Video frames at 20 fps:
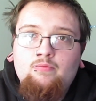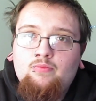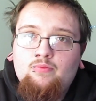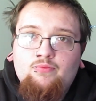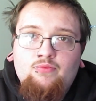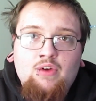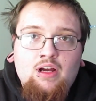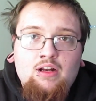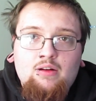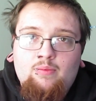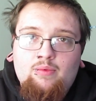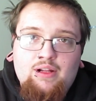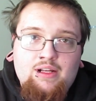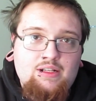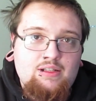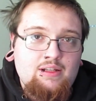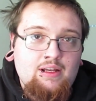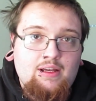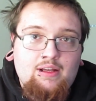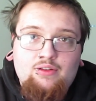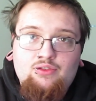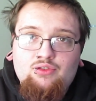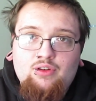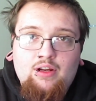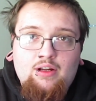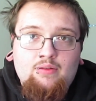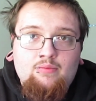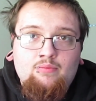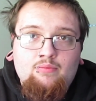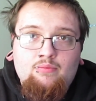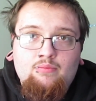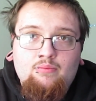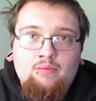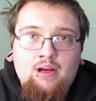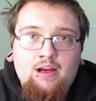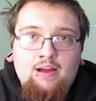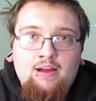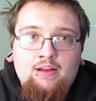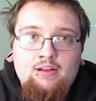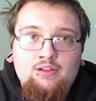find a place that could trade
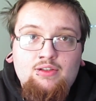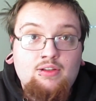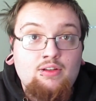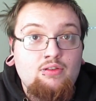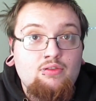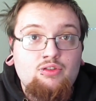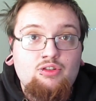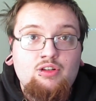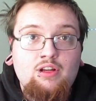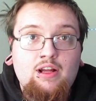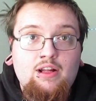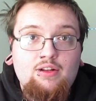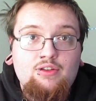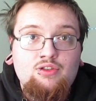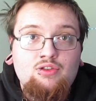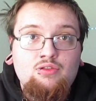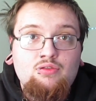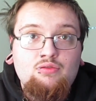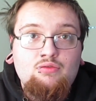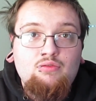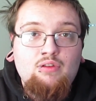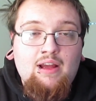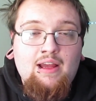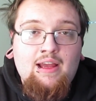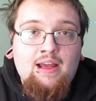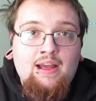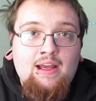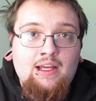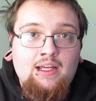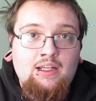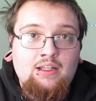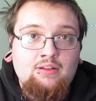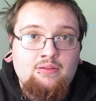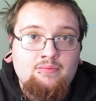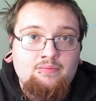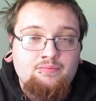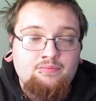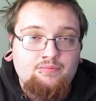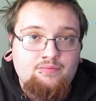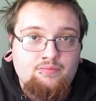my single shot to a
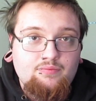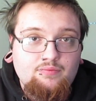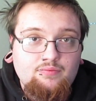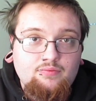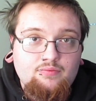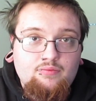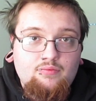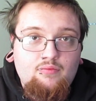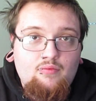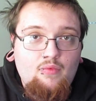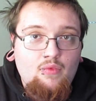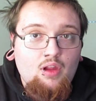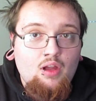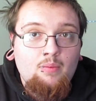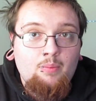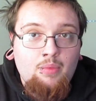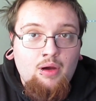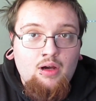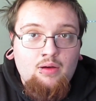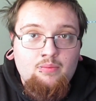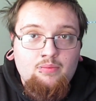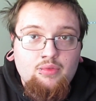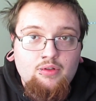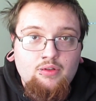pump.